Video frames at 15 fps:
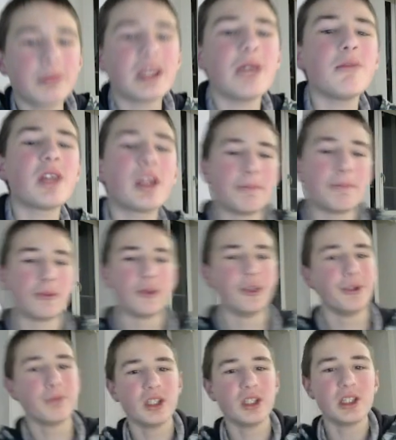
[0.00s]
me the pawn,
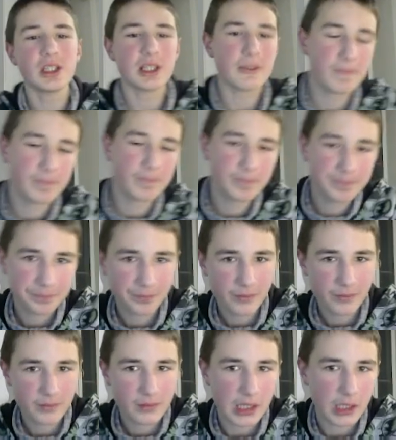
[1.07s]
please.
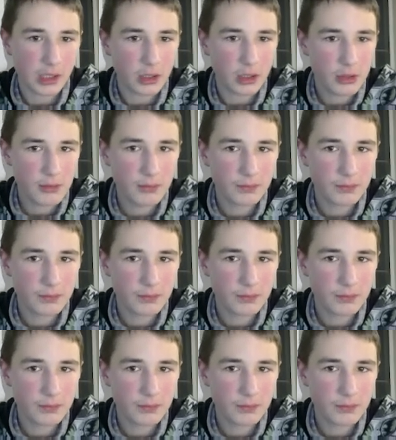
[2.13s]
Thank you.